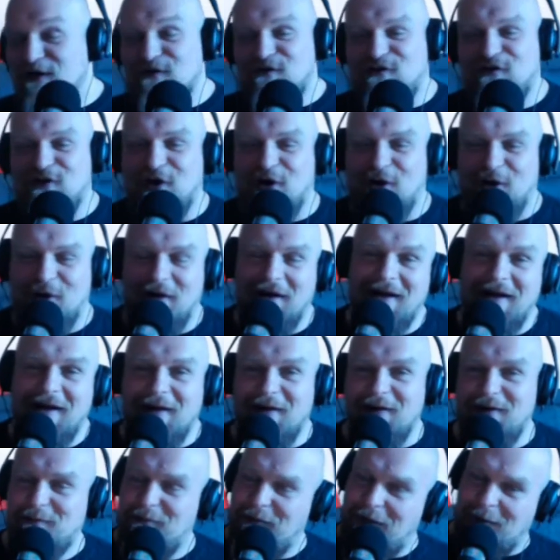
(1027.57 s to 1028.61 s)
So,
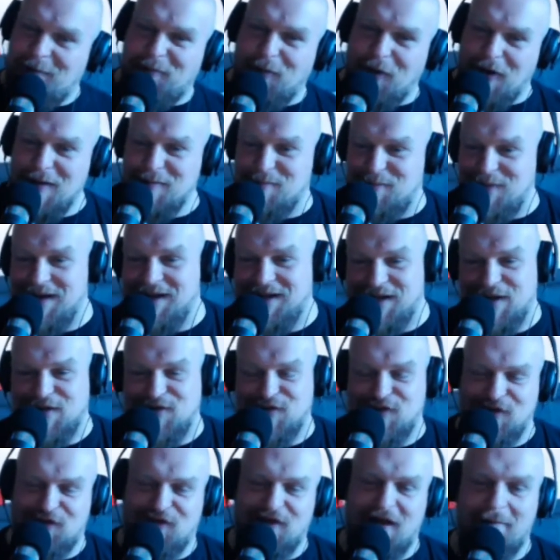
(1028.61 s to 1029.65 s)
my point being
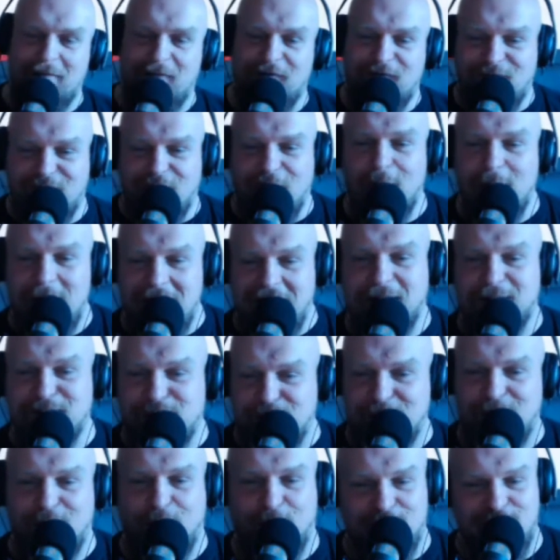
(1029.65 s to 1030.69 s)
is that before we can
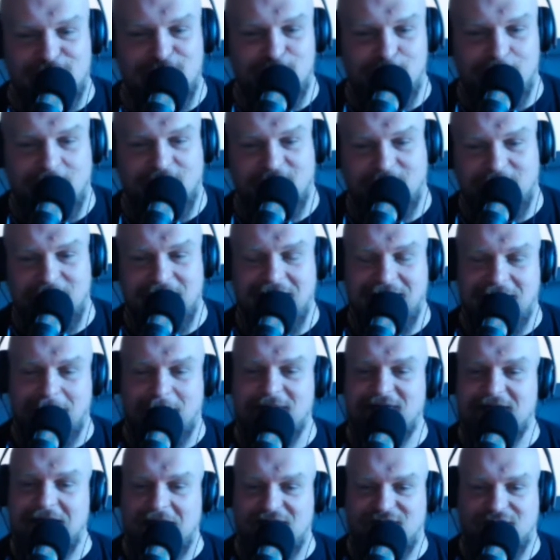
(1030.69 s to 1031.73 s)
promote you as being
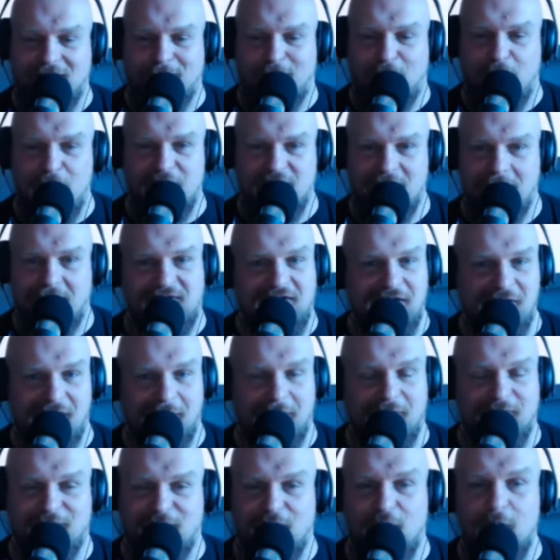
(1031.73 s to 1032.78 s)
a potential boyfriend
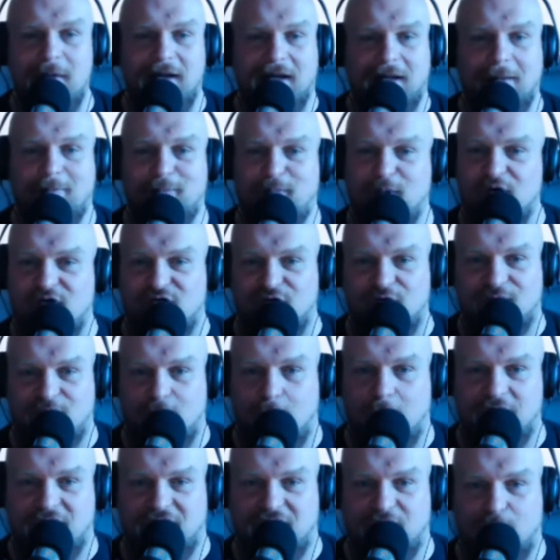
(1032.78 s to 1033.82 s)
material, before we can push you
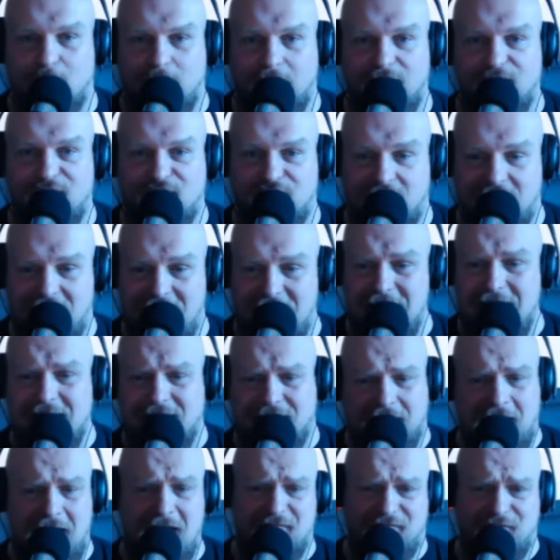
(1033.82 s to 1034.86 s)
forward to the world saying,
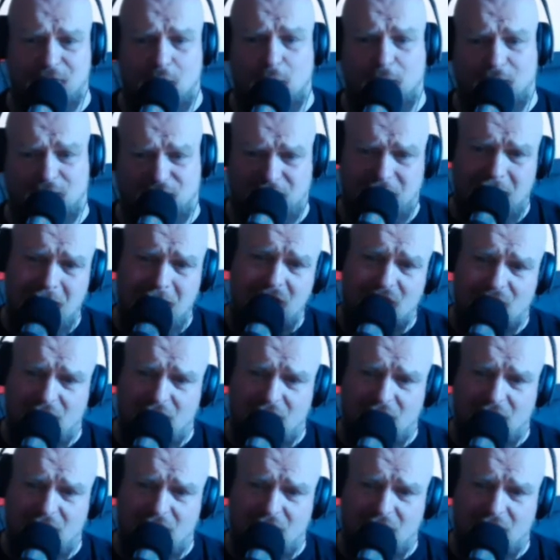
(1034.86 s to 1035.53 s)
hey folks,